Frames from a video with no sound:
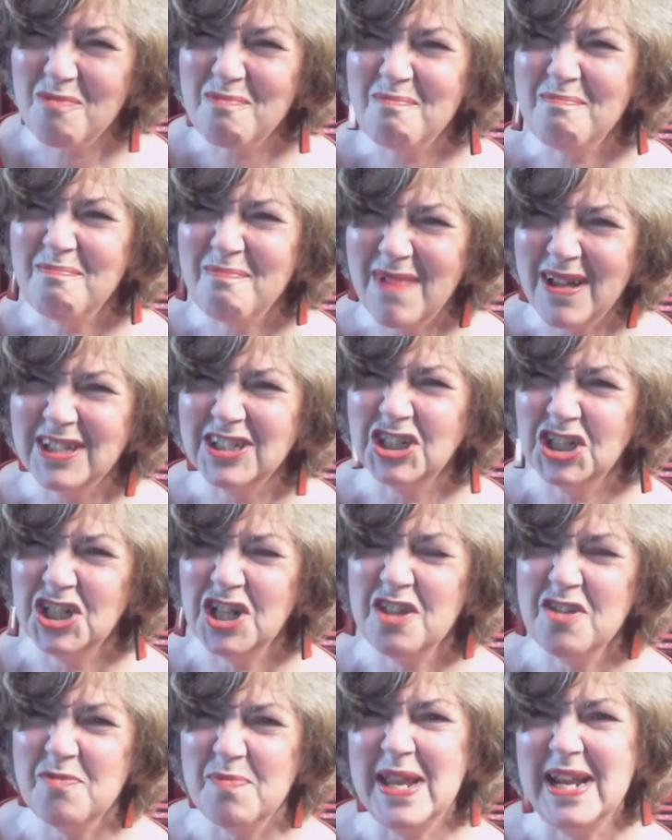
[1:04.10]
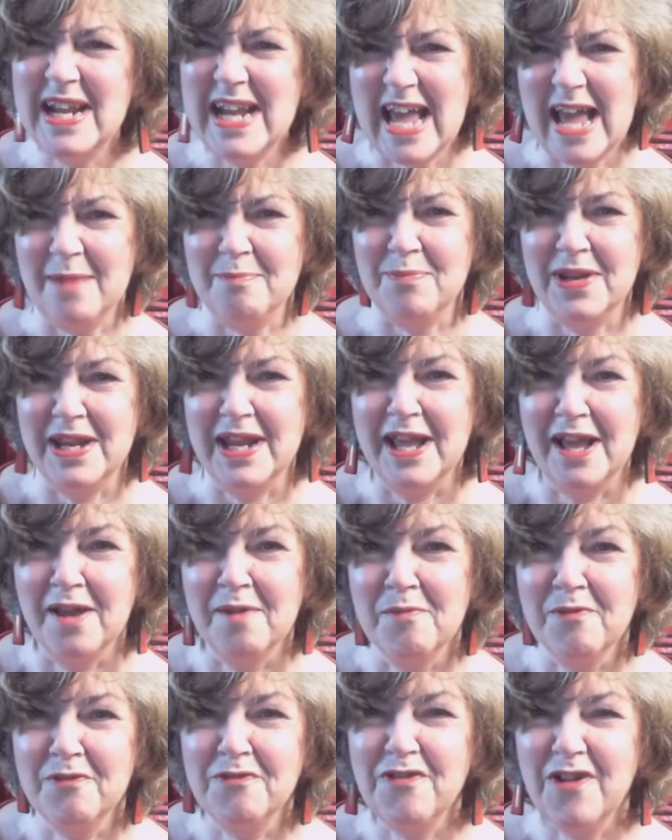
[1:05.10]
much has been happening,
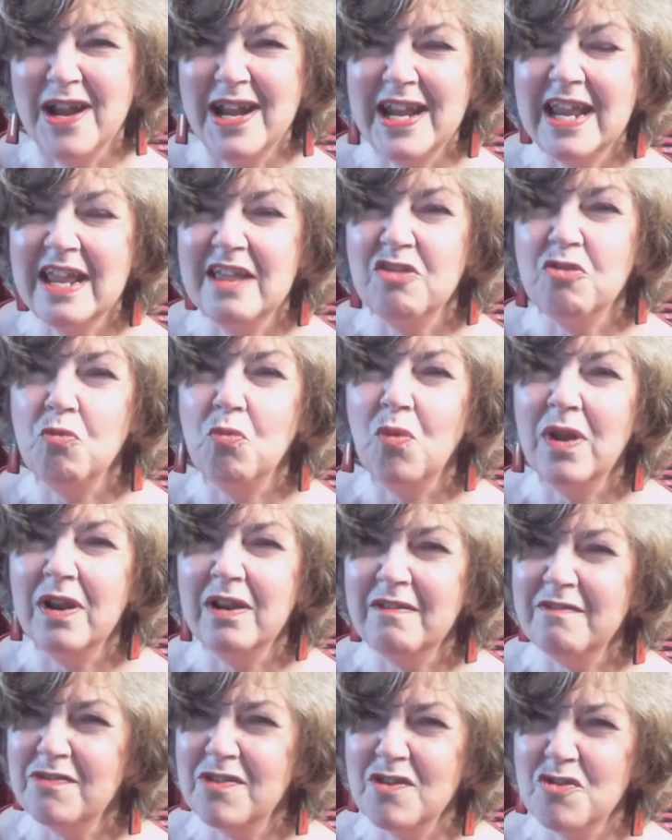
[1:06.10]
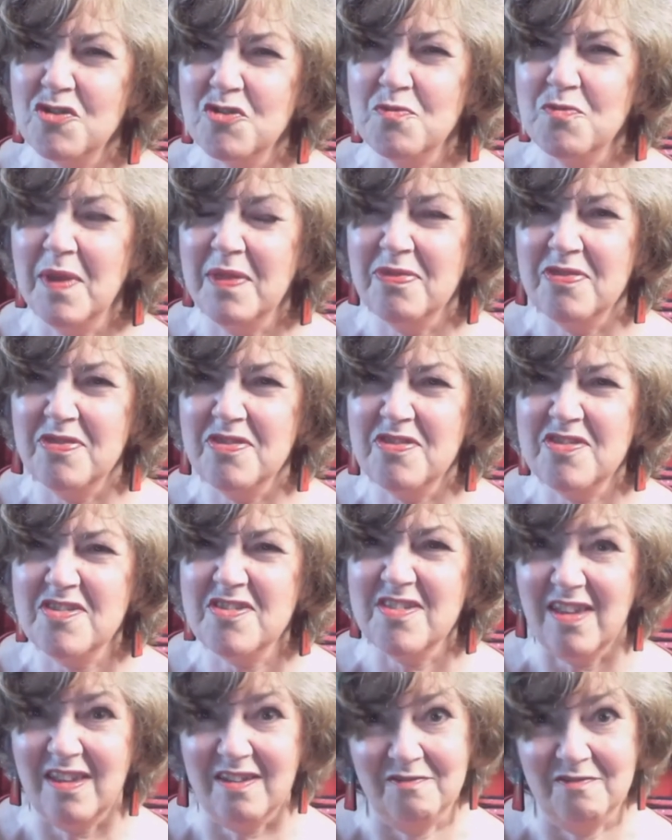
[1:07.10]
I'm afraid. It's one of those
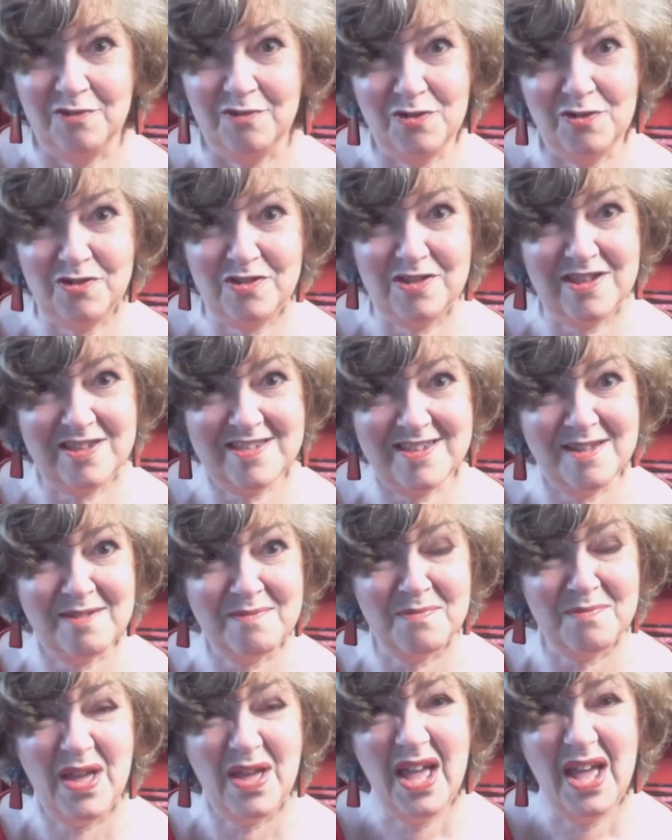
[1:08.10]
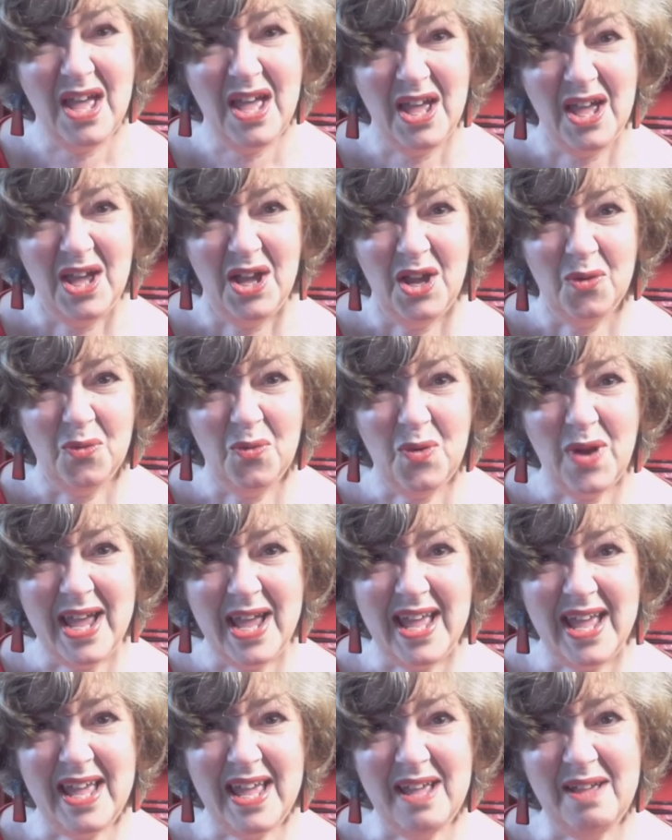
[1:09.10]
months, I've looked it up,
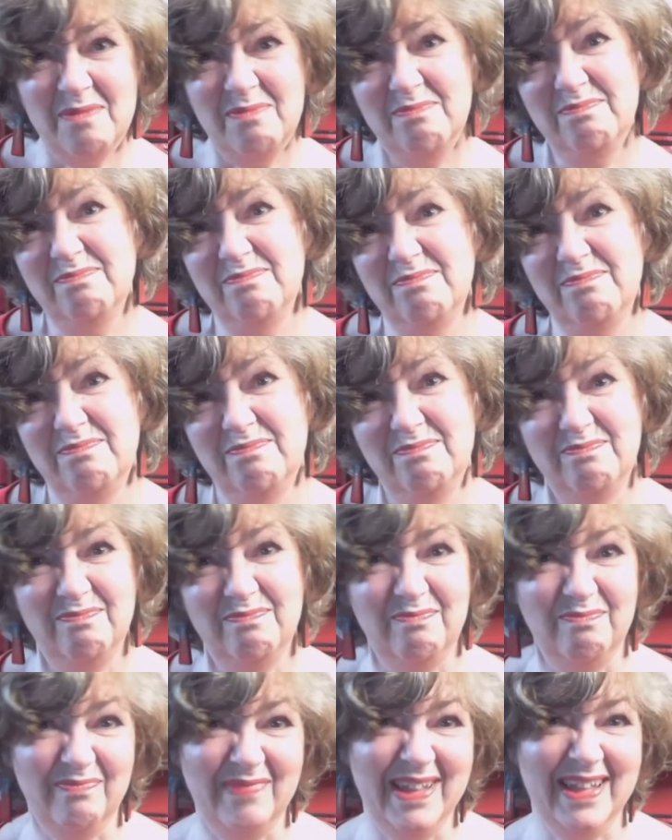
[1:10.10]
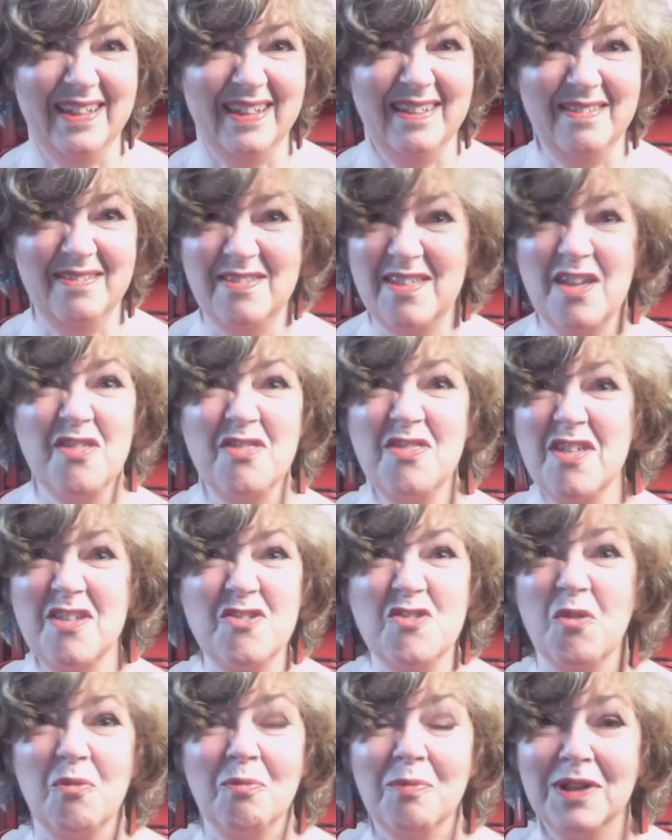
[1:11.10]
where, there's
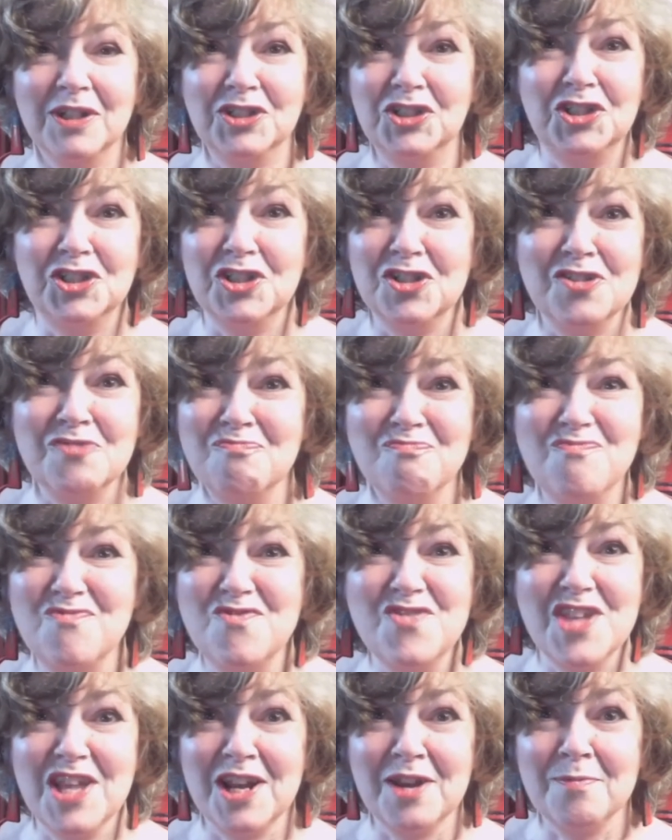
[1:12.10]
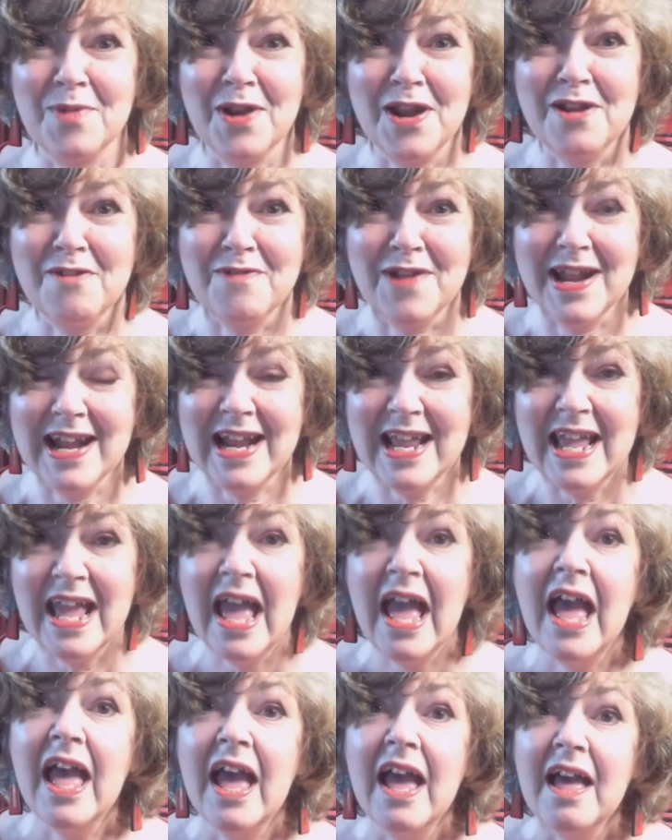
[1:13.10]
not much to celebrate really.
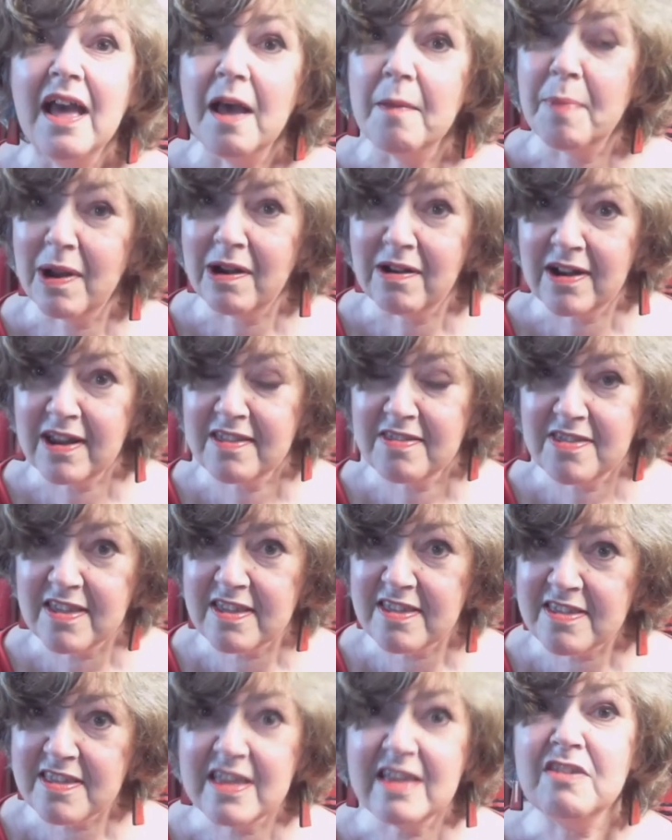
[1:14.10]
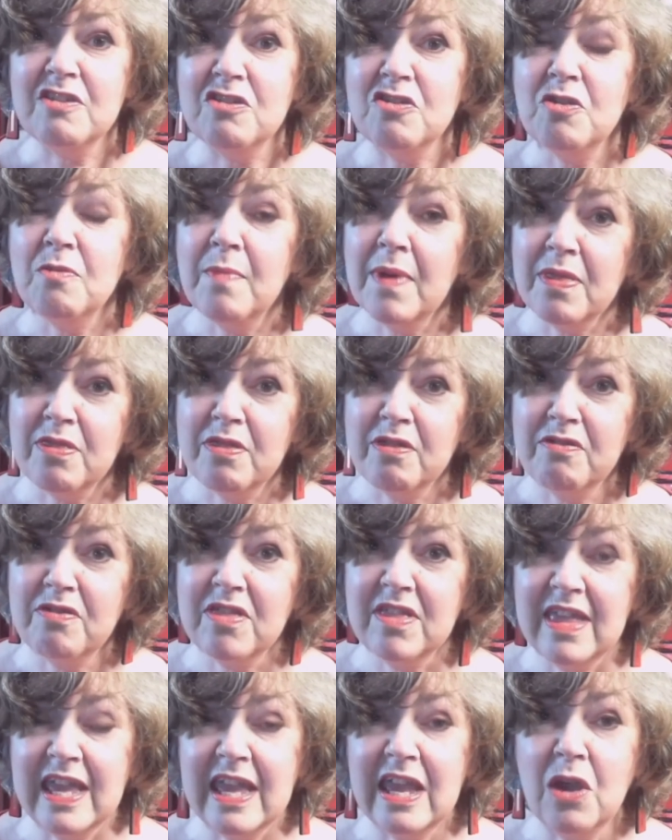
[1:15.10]
Apparently this is the month of the
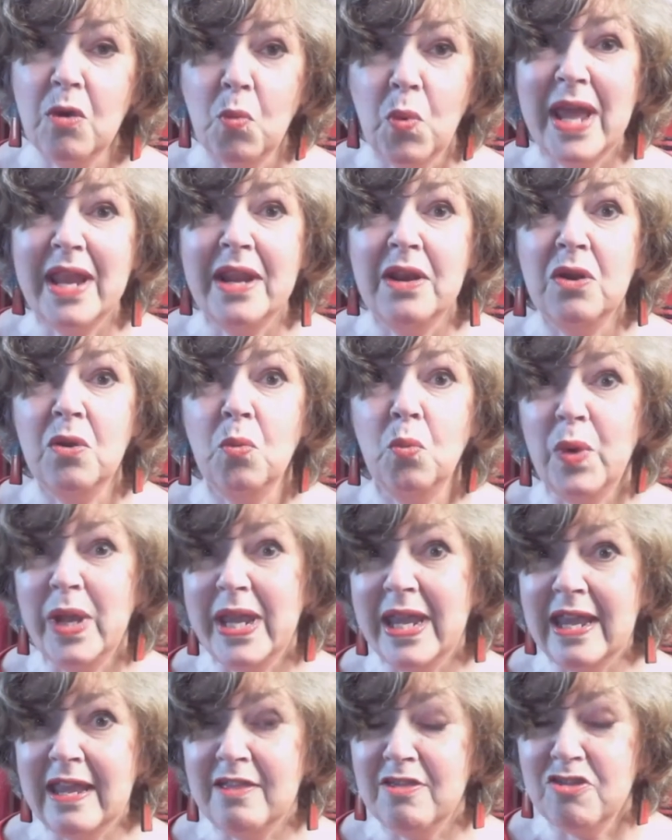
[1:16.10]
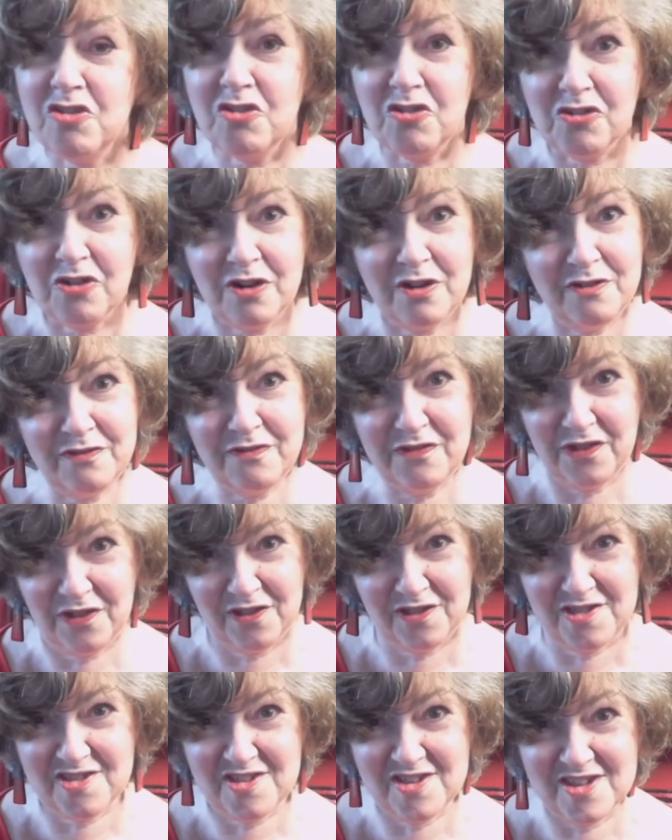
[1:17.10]
year when weeds grow
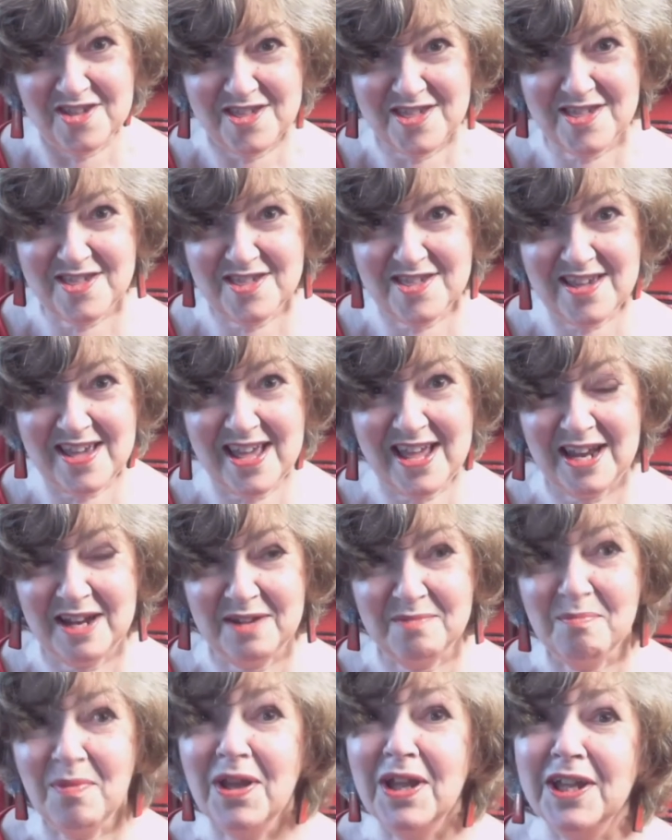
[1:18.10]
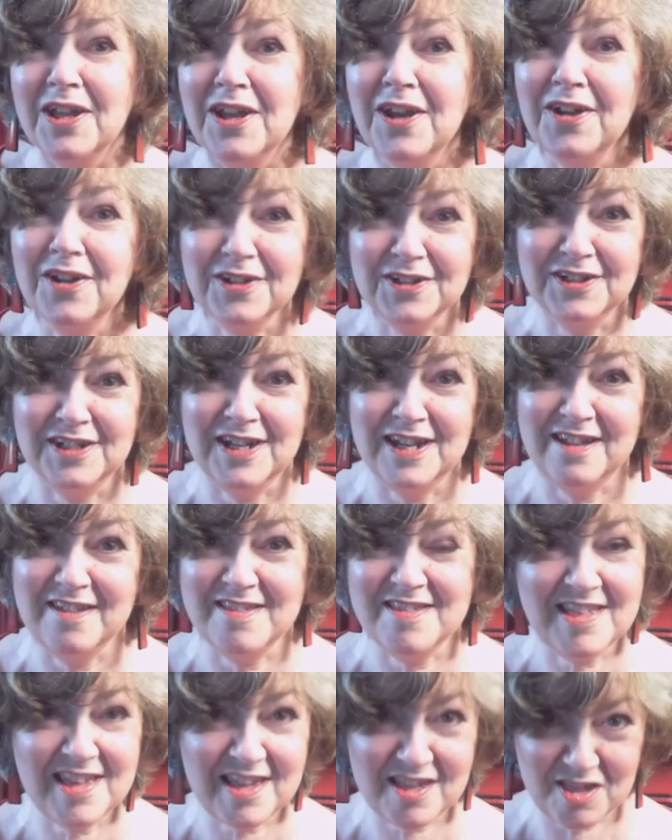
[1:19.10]
fastest, and my garden is
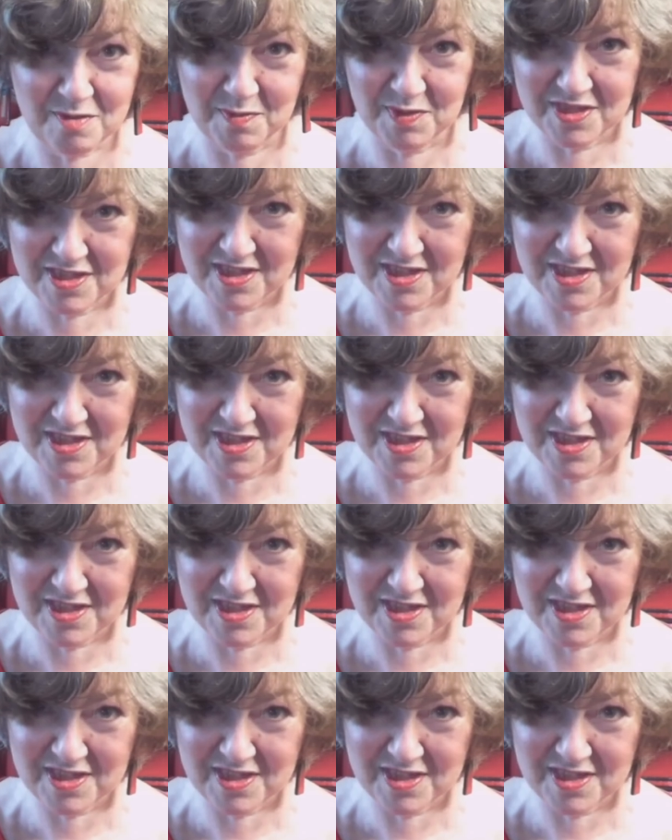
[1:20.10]
testament to